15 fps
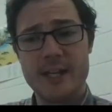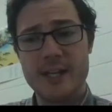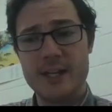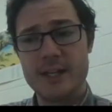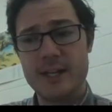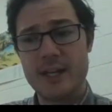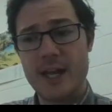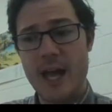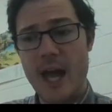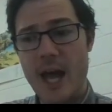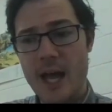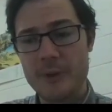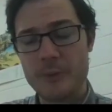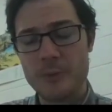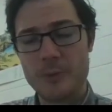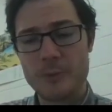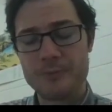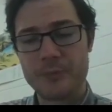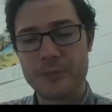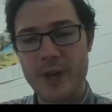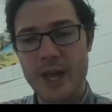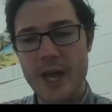
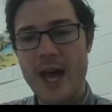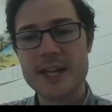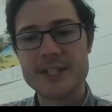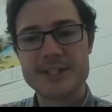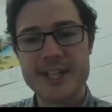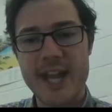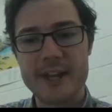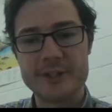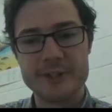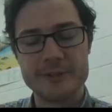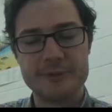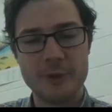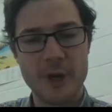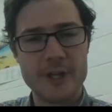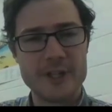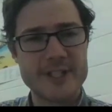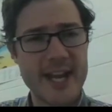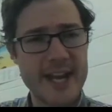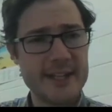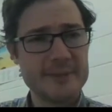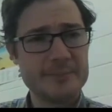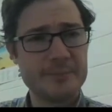high standard for our
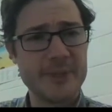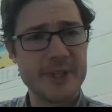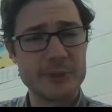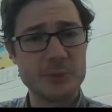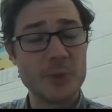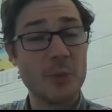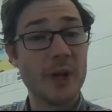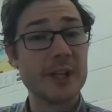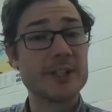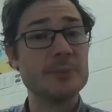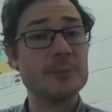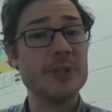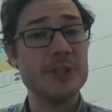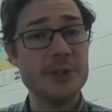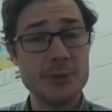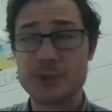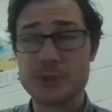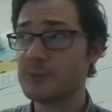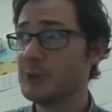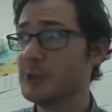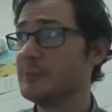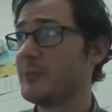data because we want it to be
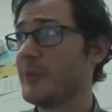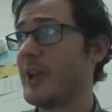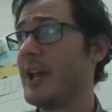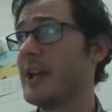useful.